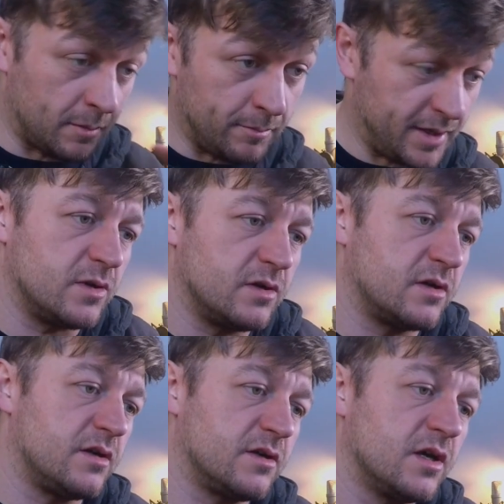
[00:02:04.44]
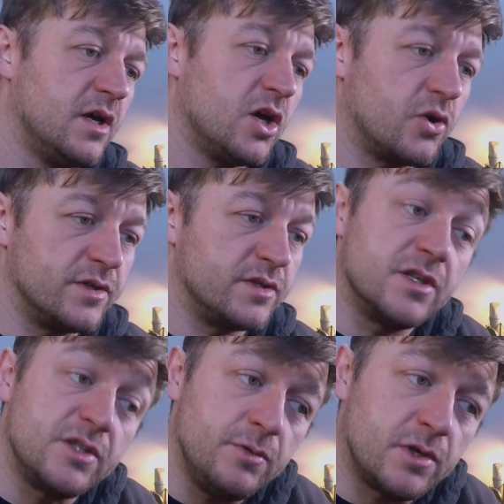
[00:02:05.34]
big. One chord, go into the
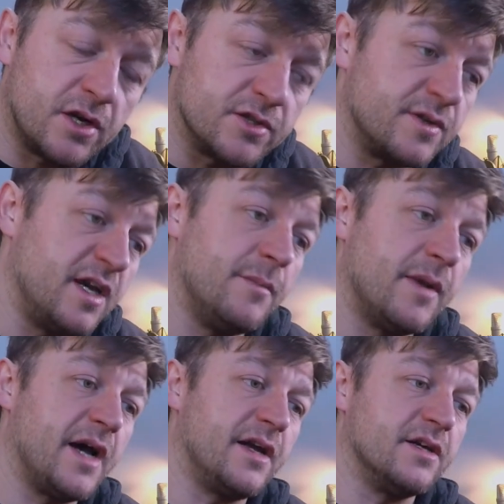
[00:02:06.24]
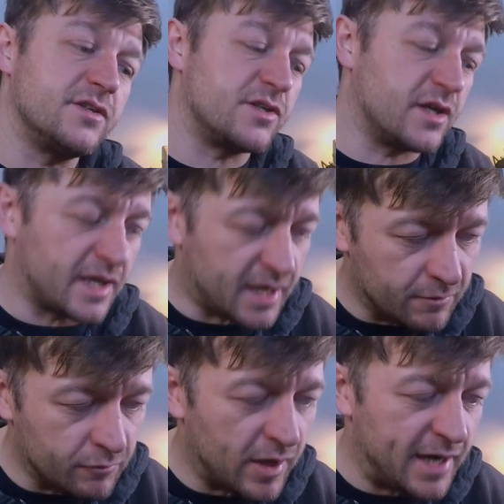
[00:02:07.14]
2 chords, so A minor, so it's got that kind
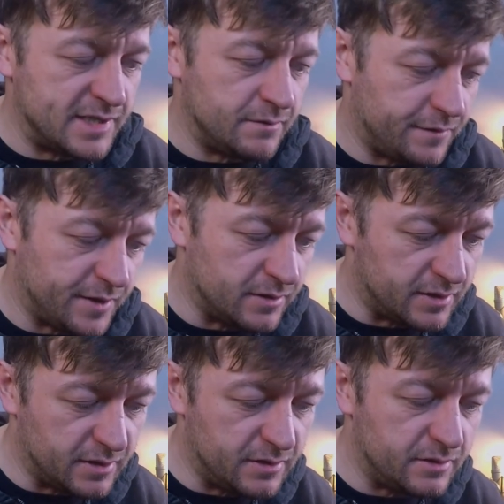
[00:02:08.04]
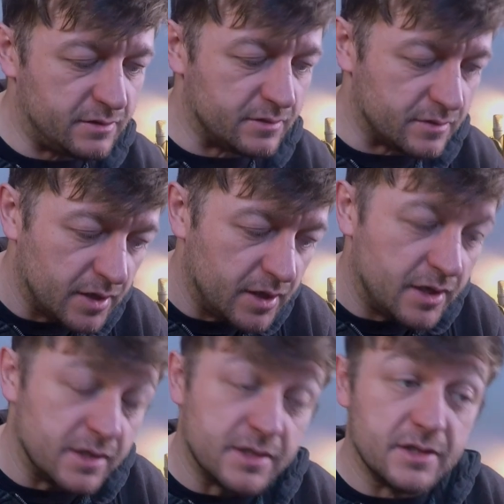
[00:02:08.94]
of rising feel. Dun,
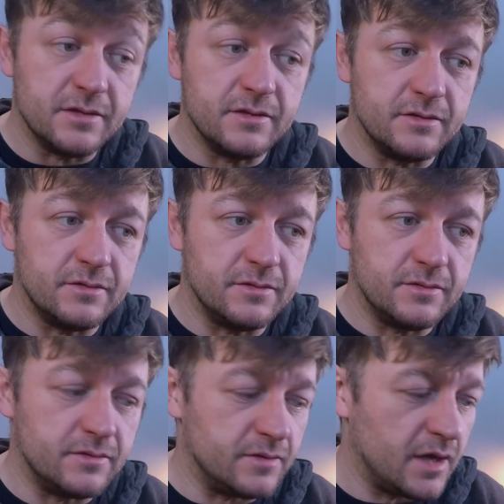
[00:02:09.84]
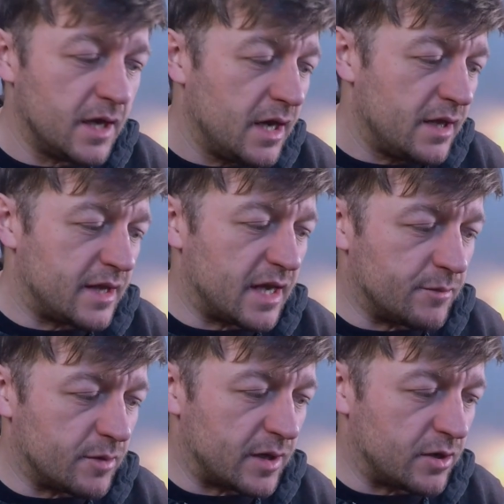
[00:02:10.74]
dun. Then I'm
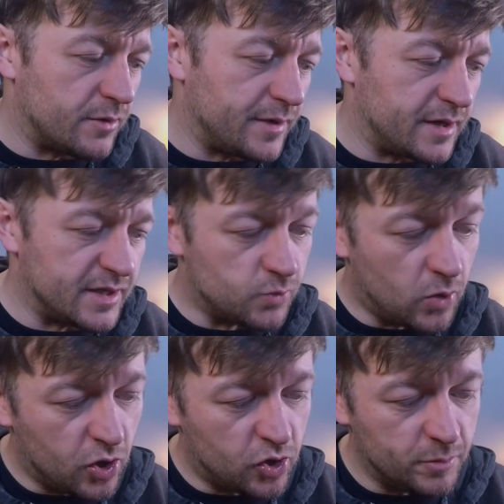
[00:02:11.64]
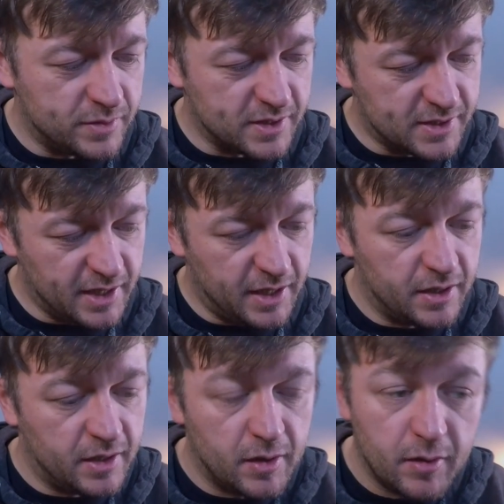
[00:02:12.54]
on about going this walk up to C,
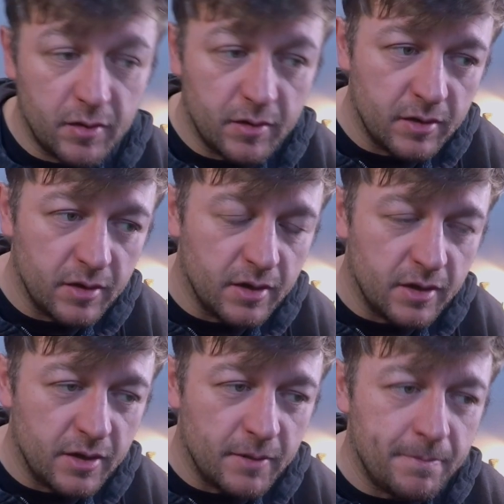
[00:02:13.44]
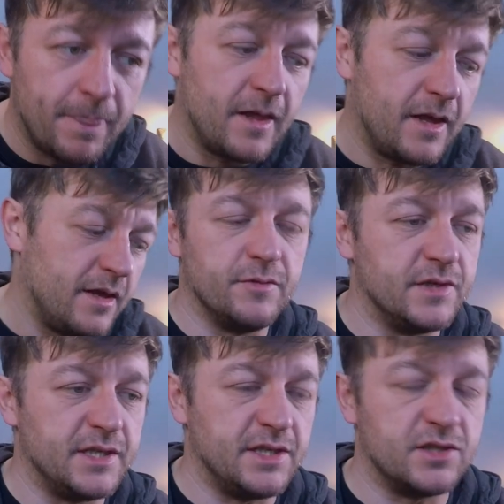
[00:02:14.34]
and then we're
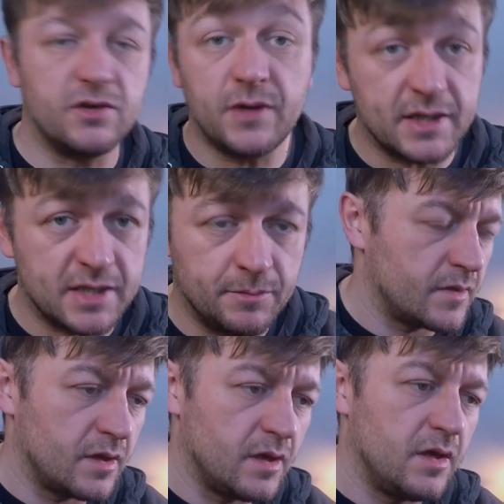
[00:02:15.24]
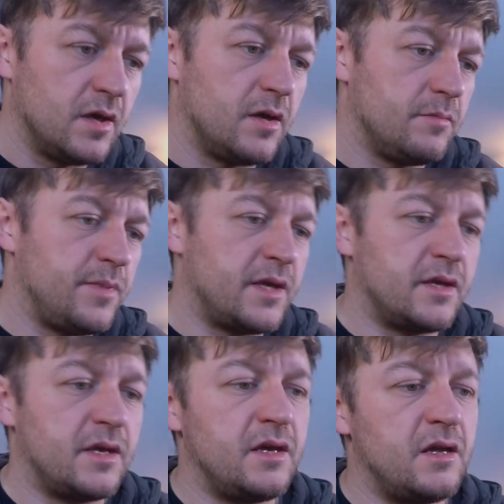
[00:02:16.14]
a D. So quite a simple thing.
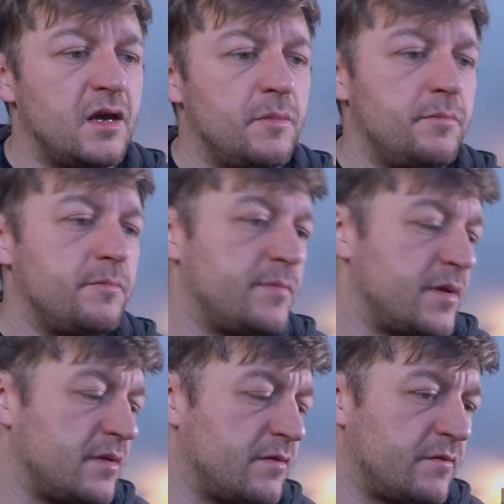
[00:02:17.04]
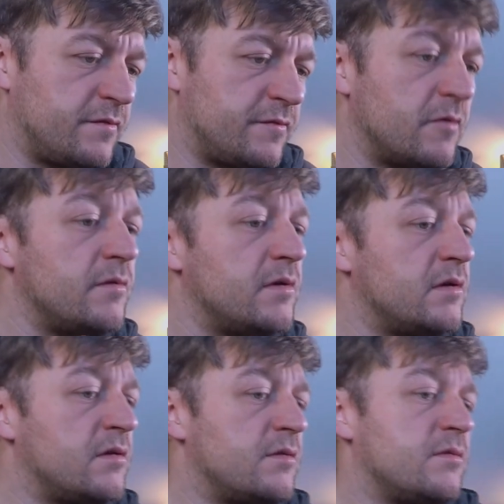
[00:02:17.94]
Pick it up and throw
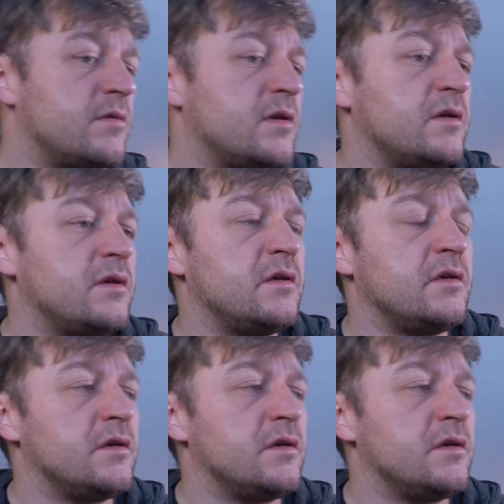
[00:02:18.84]
it away.